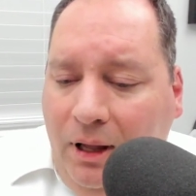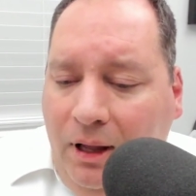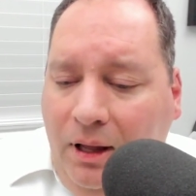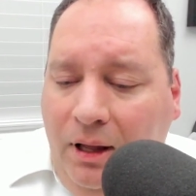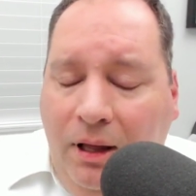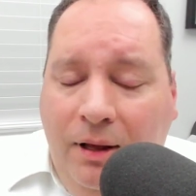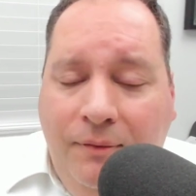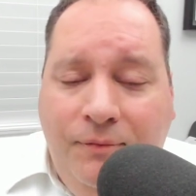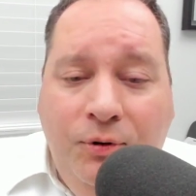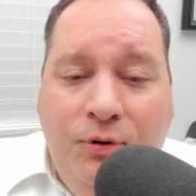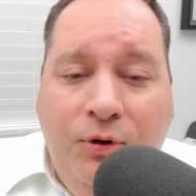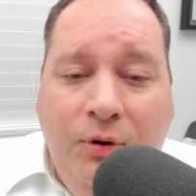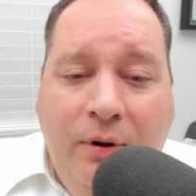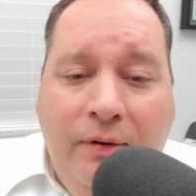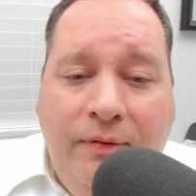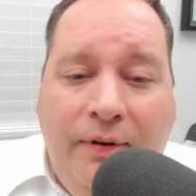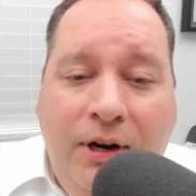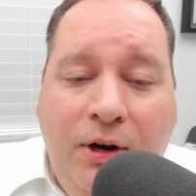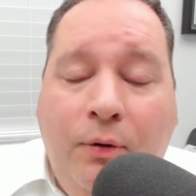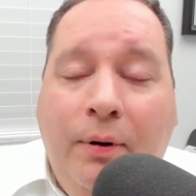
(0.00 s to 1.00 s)
If you do have
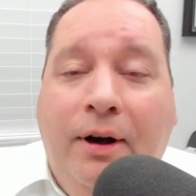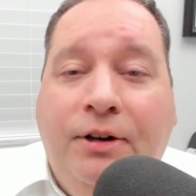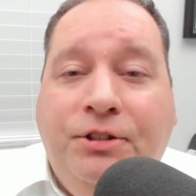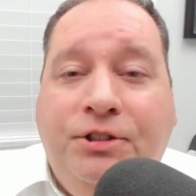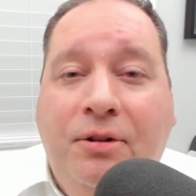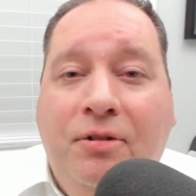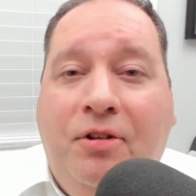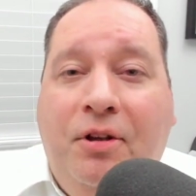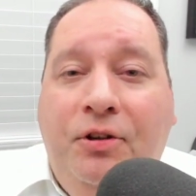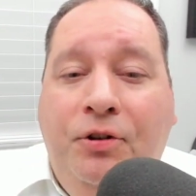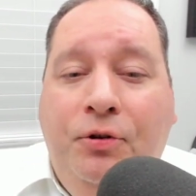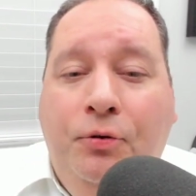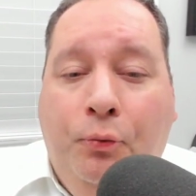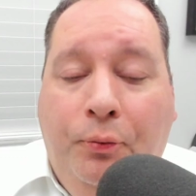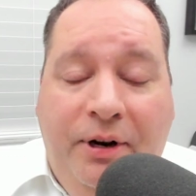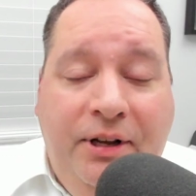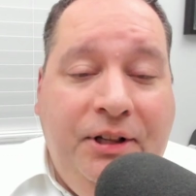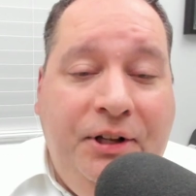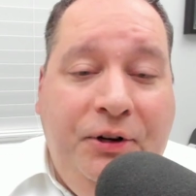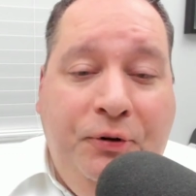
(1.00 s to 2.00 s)
any questions that you
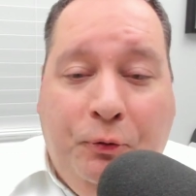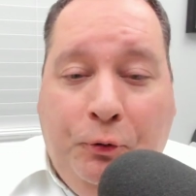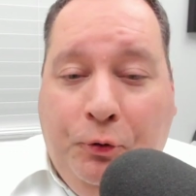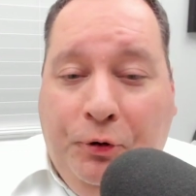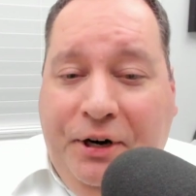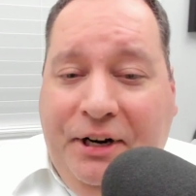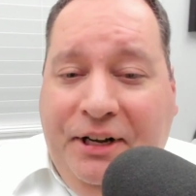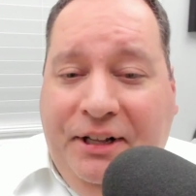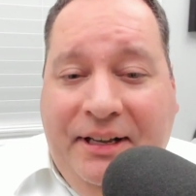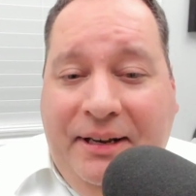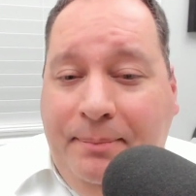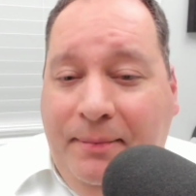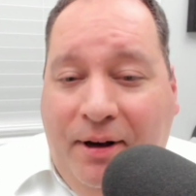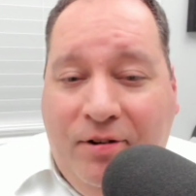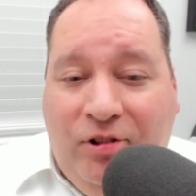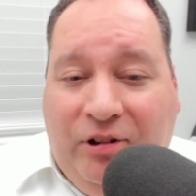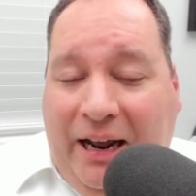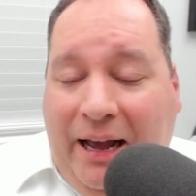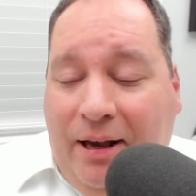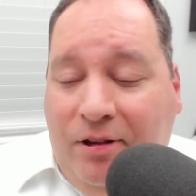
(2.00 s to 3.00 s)
really, really
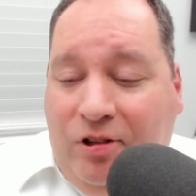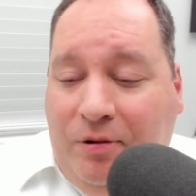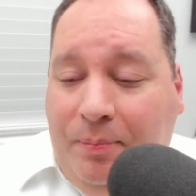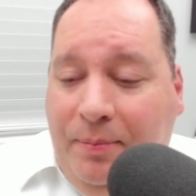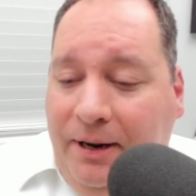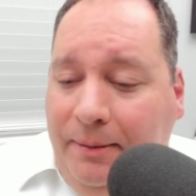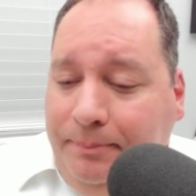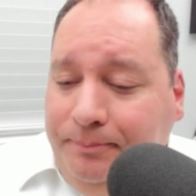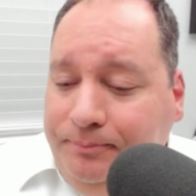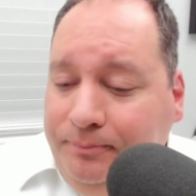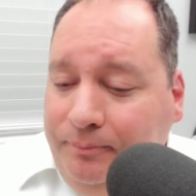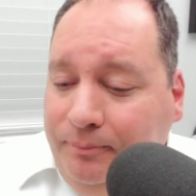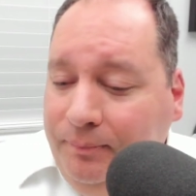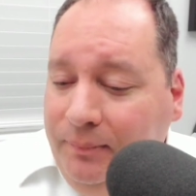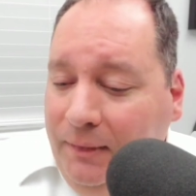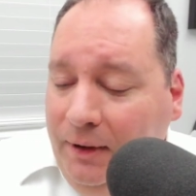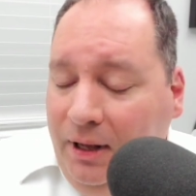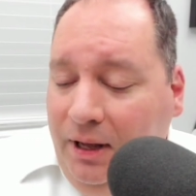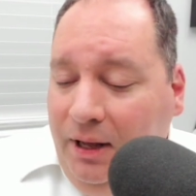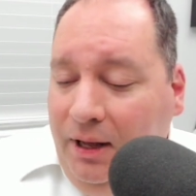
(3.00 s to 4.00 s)
must ask me,
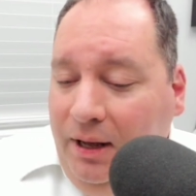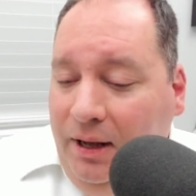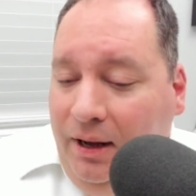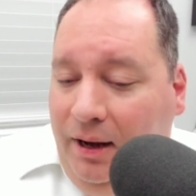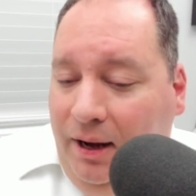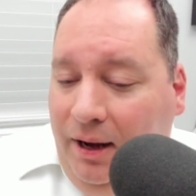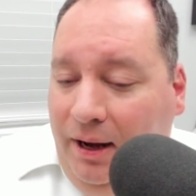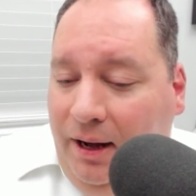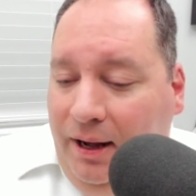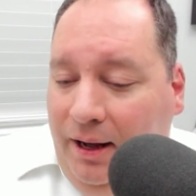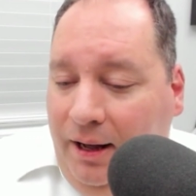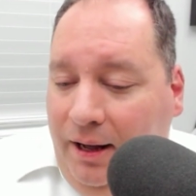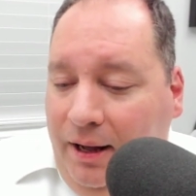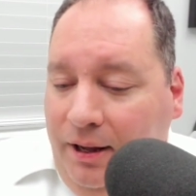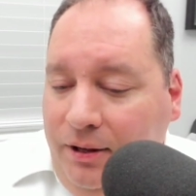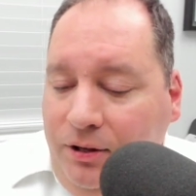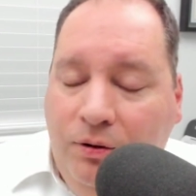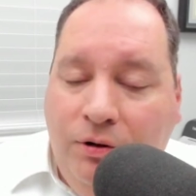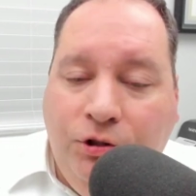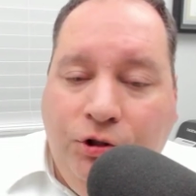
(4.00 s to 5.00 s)

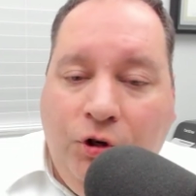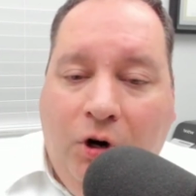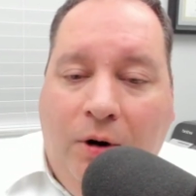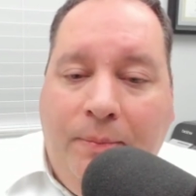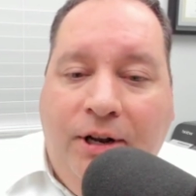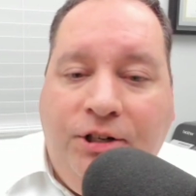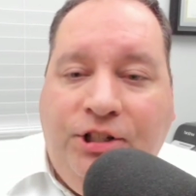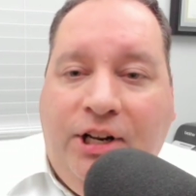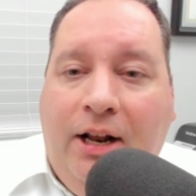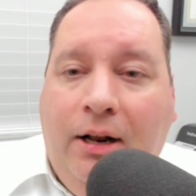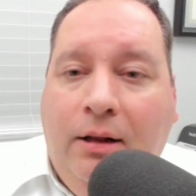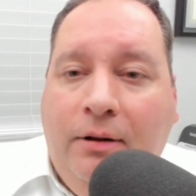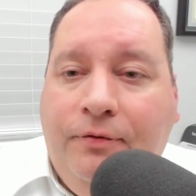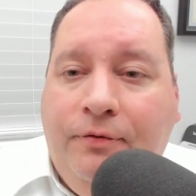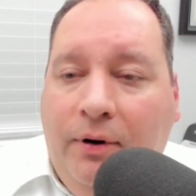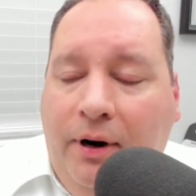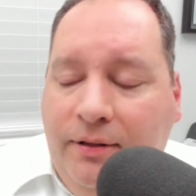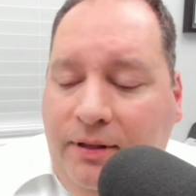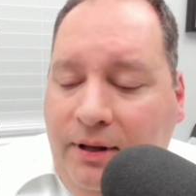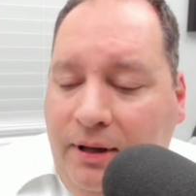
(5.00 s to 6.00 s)
you can join my channel
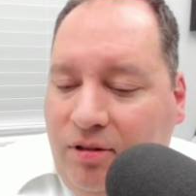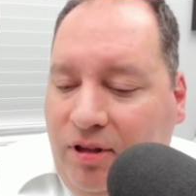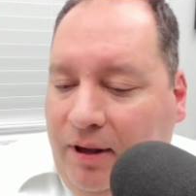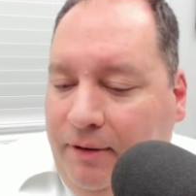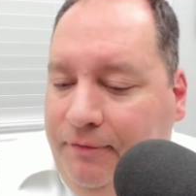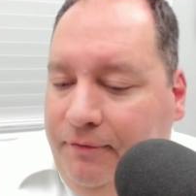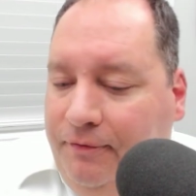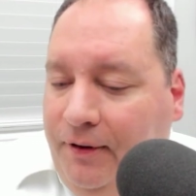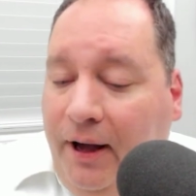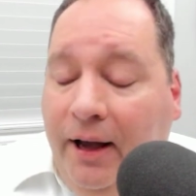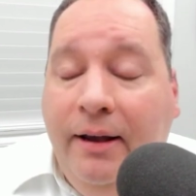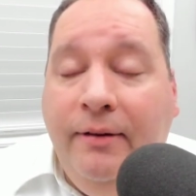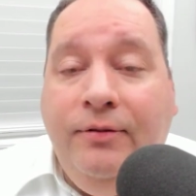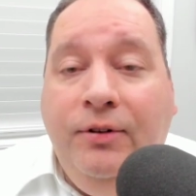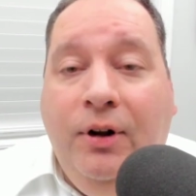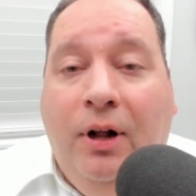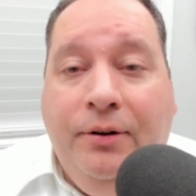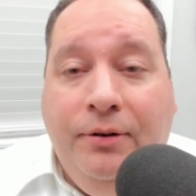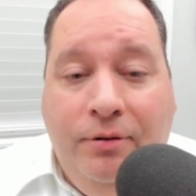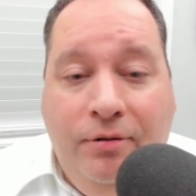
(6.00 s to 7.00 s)
for, I think it's like
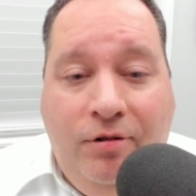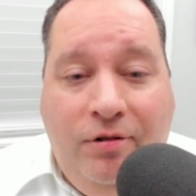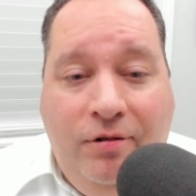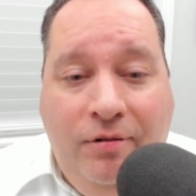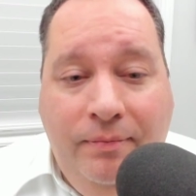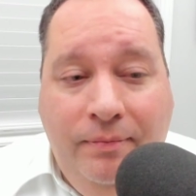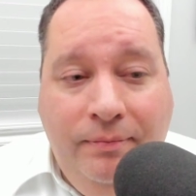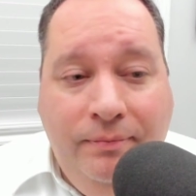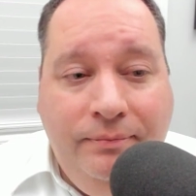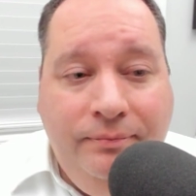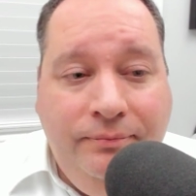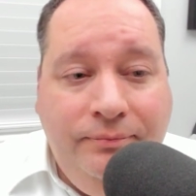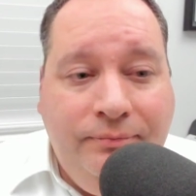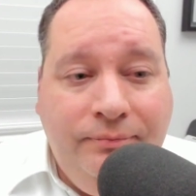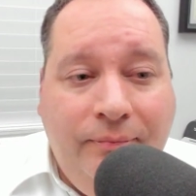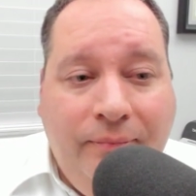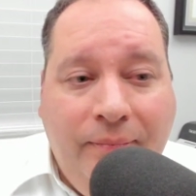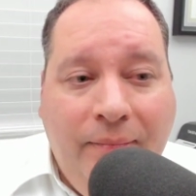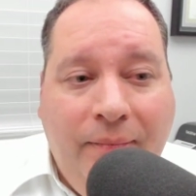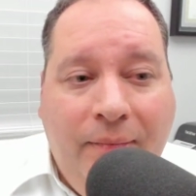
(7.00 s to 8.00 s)
$5.
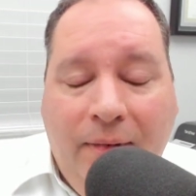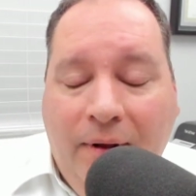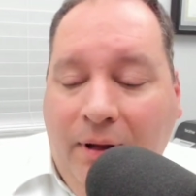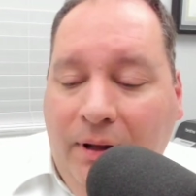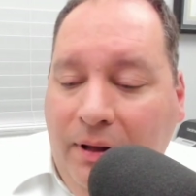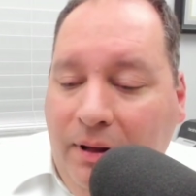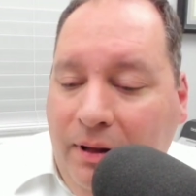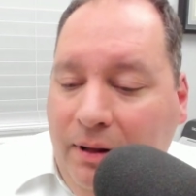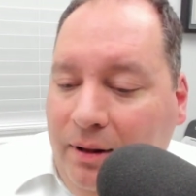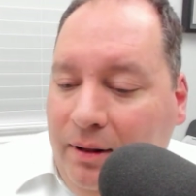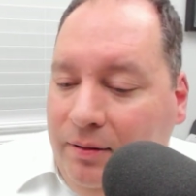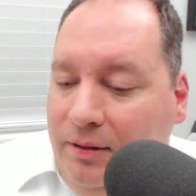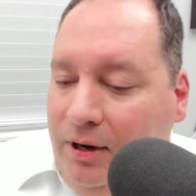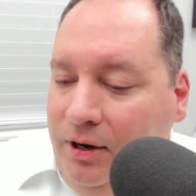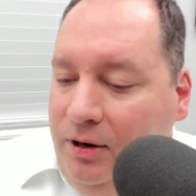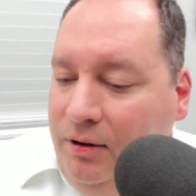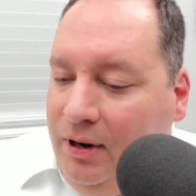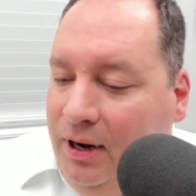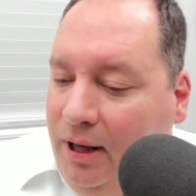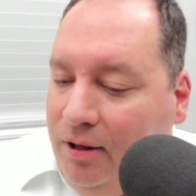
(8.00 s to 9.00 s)
And then
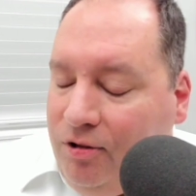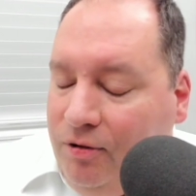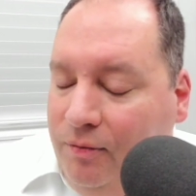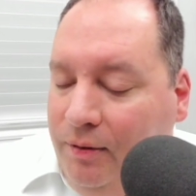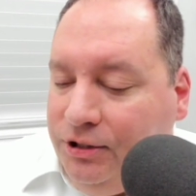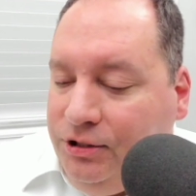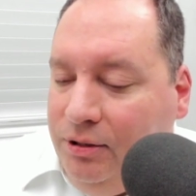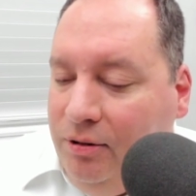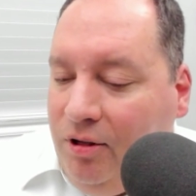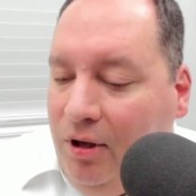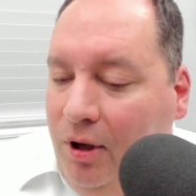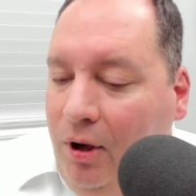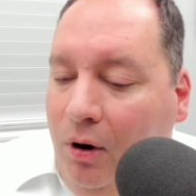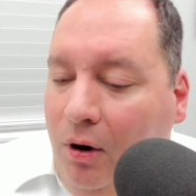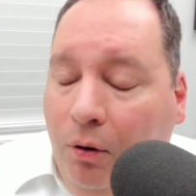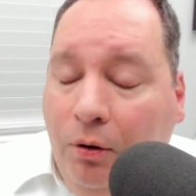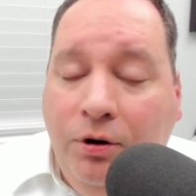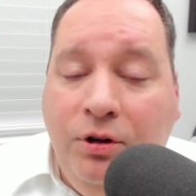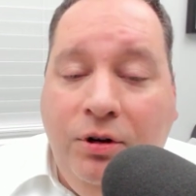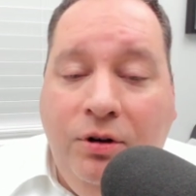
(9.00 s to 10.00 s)
you can ask questions.
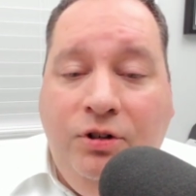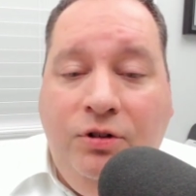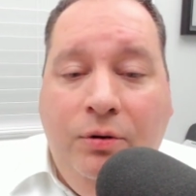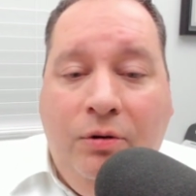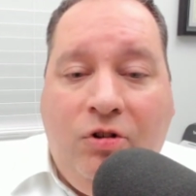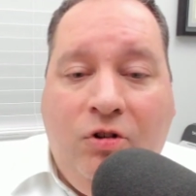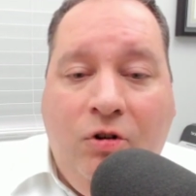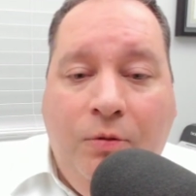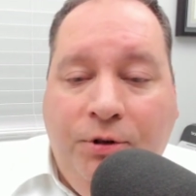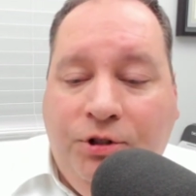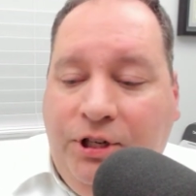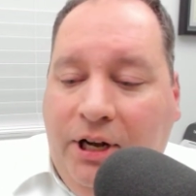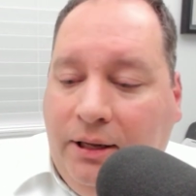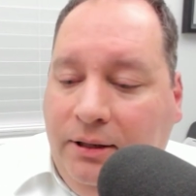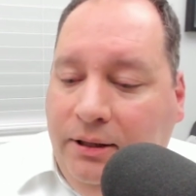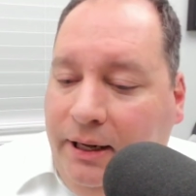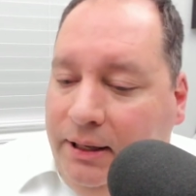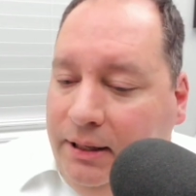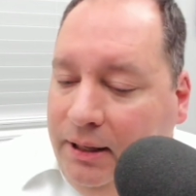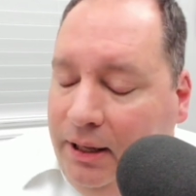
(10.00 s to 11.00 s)
Or you could do a super chat
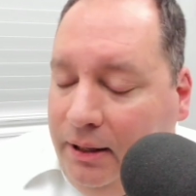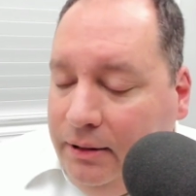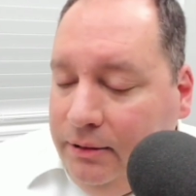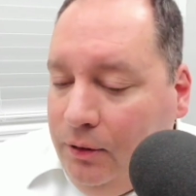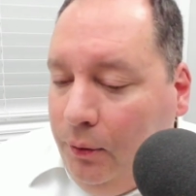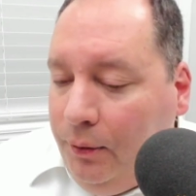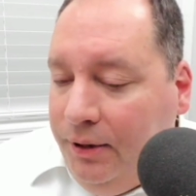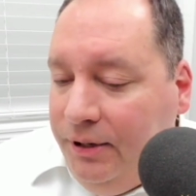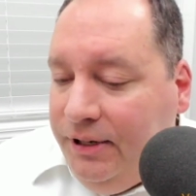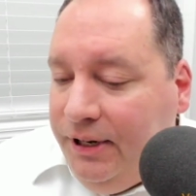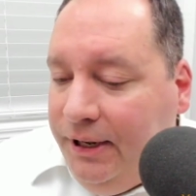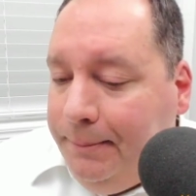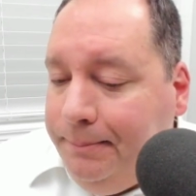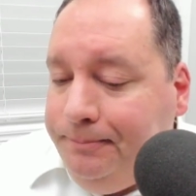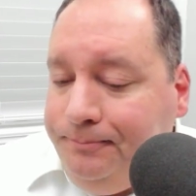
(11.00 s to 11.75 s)
like Lauren did.